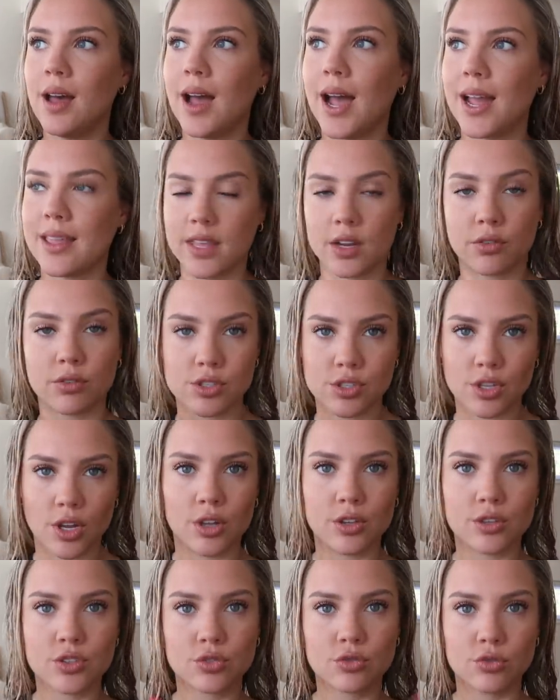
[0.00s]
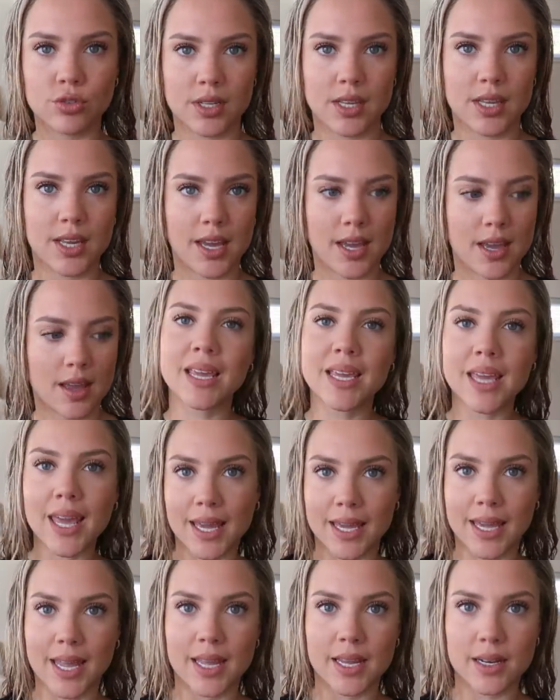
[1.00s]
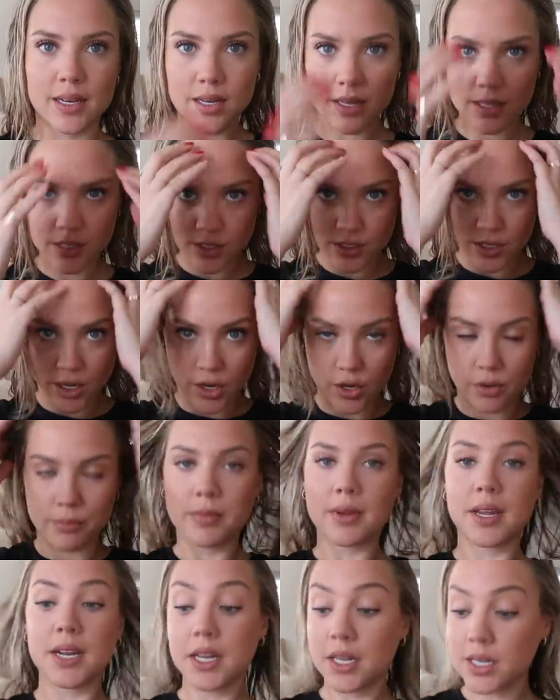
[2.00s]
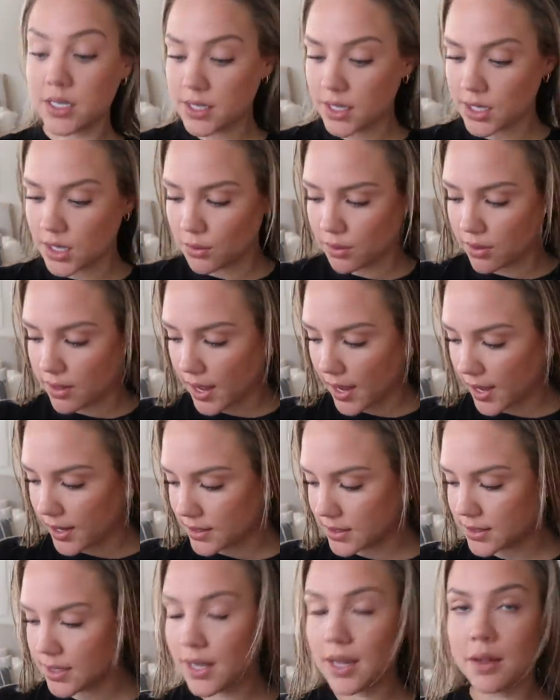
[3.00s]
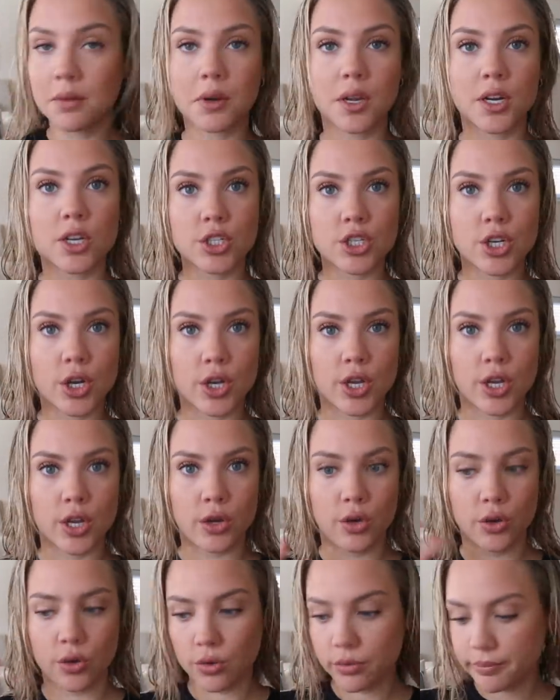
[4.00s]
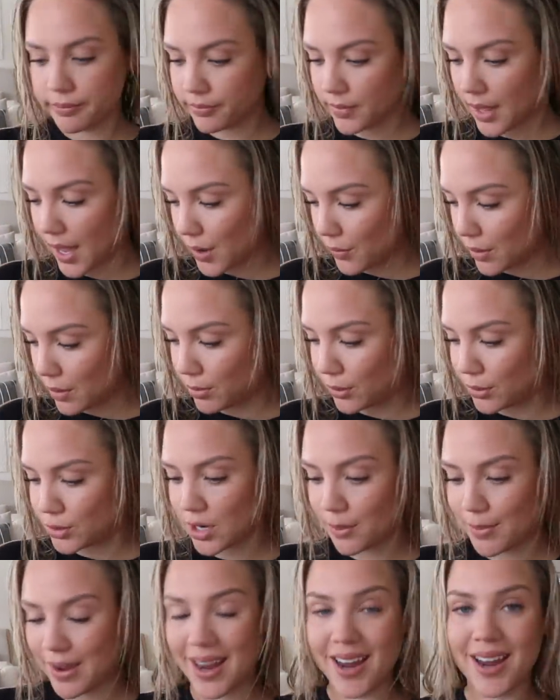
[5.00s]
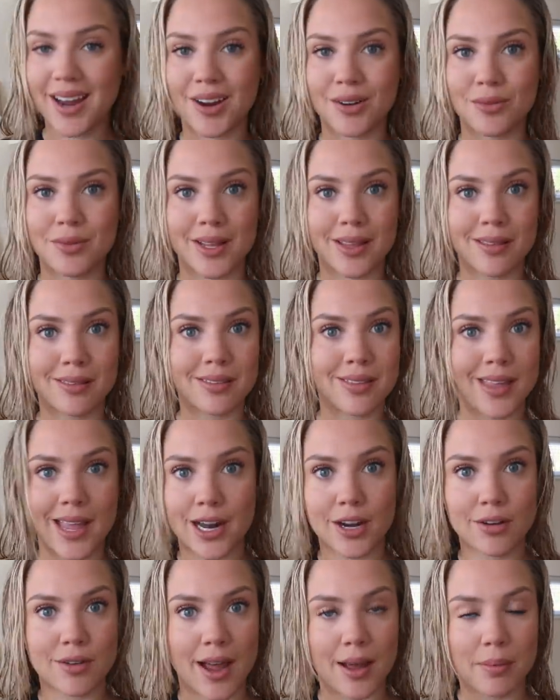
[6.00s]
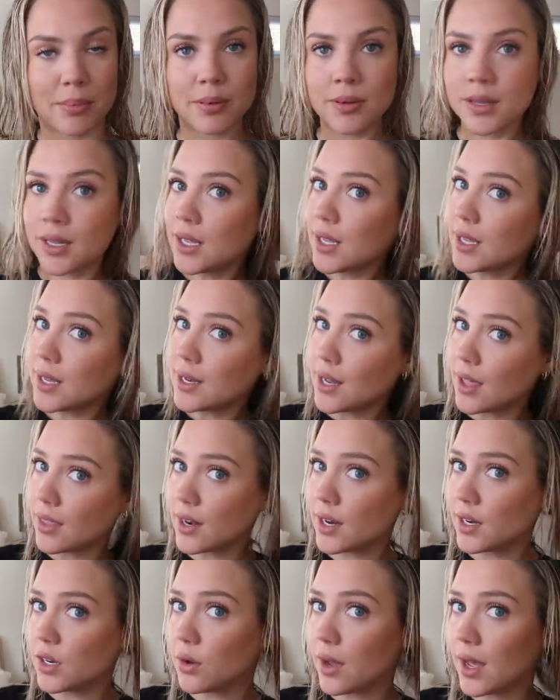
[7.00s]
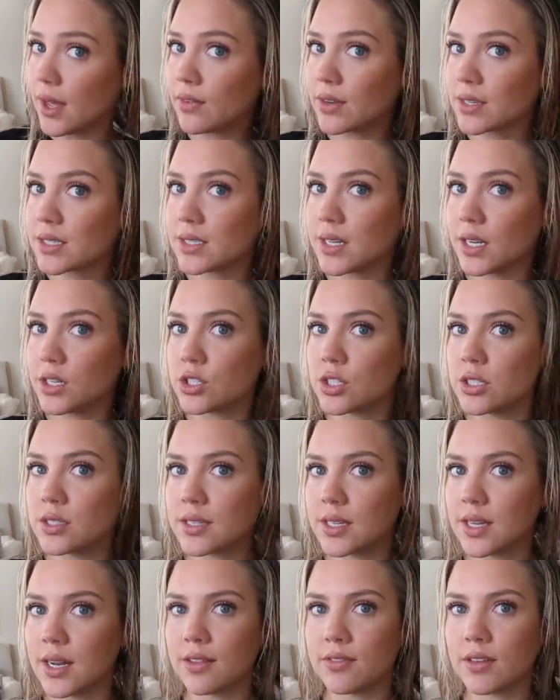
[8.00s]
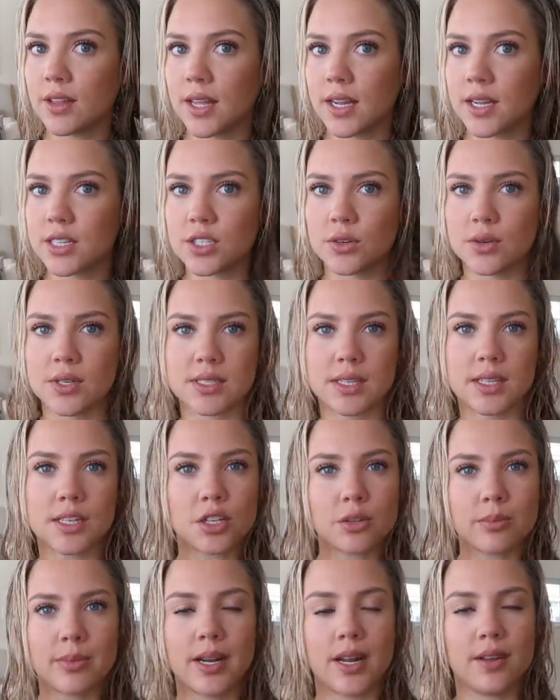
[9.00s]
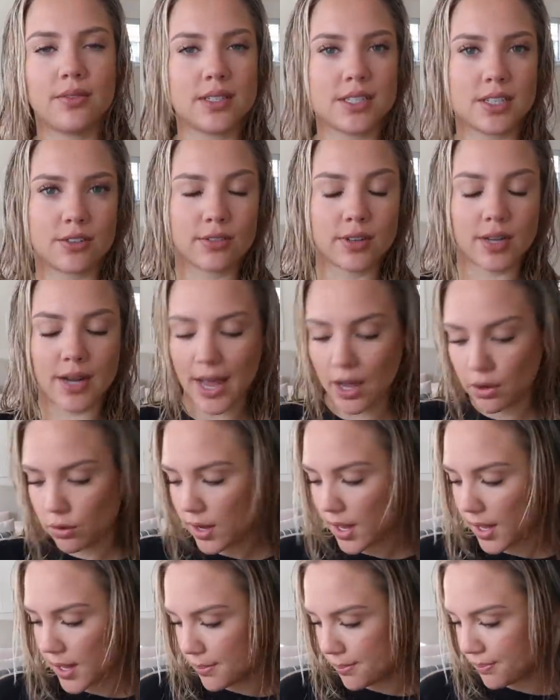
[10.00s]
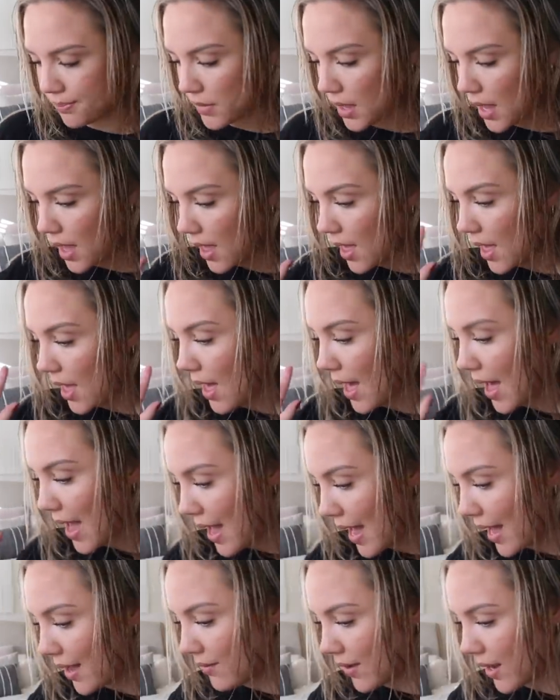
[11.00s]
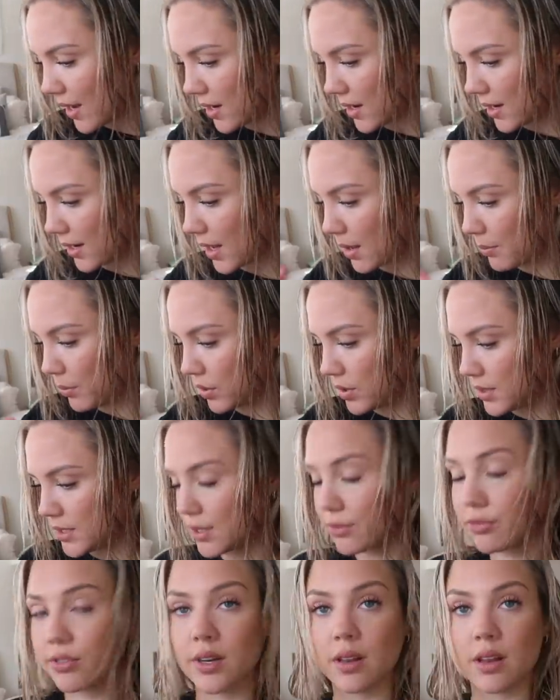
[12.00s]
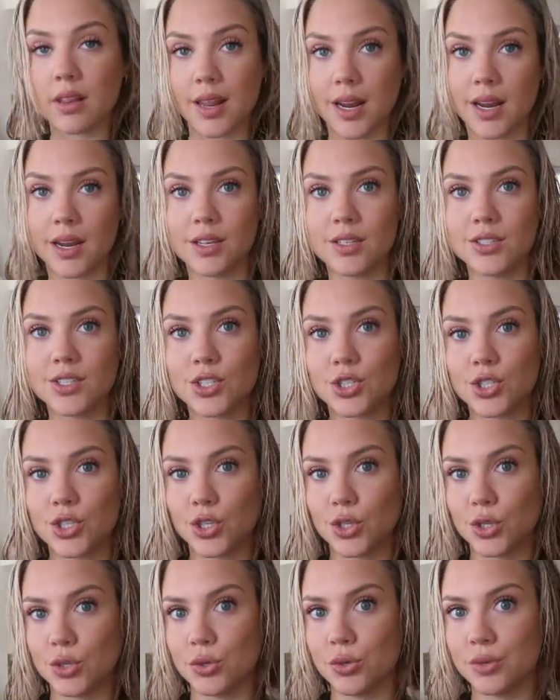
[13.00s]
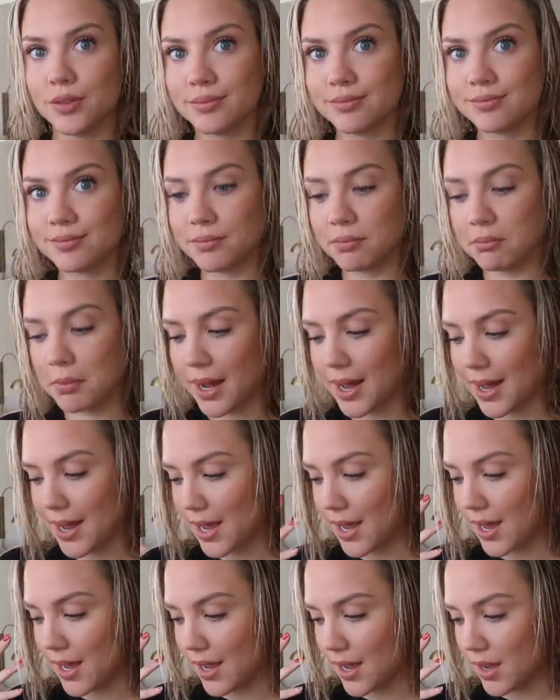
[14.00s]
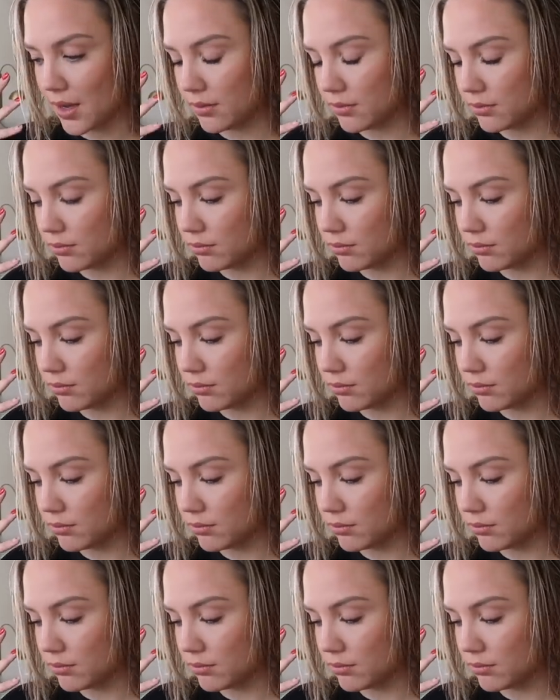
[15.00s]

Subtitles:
I think results really kick in. So I'm gonna continue with that. I'm gonna show you how I blow dry my hair with the Airwrap now that I don't have extensions in. I feel like it's always a little bit of a different outcome. I have added a couple different things to my